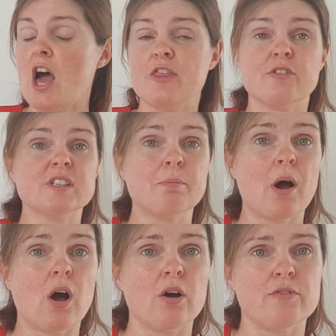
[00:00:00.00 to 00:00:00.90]
There is a
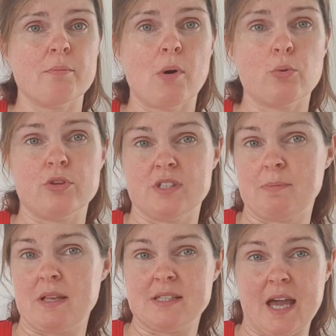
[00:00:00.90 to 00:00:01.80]
part of the molt that
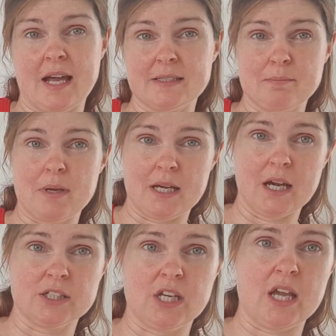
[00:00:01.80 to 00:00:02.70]
Spencer hasn't
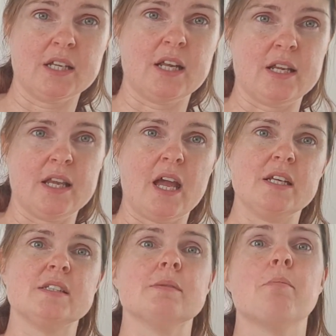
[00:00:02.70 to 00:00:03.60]
begun yet, and that
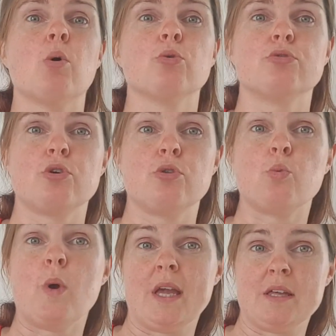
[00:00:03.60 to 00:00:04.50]
is the molt through the
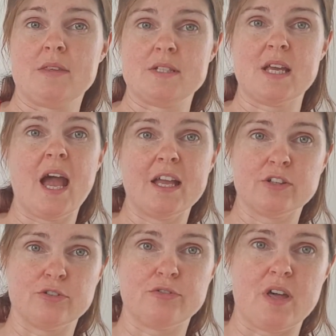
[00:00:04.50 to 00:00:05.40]
wing and the
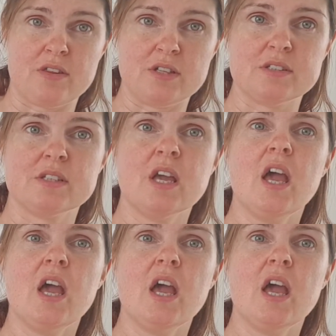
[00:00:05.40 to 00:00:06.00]
tail feathers.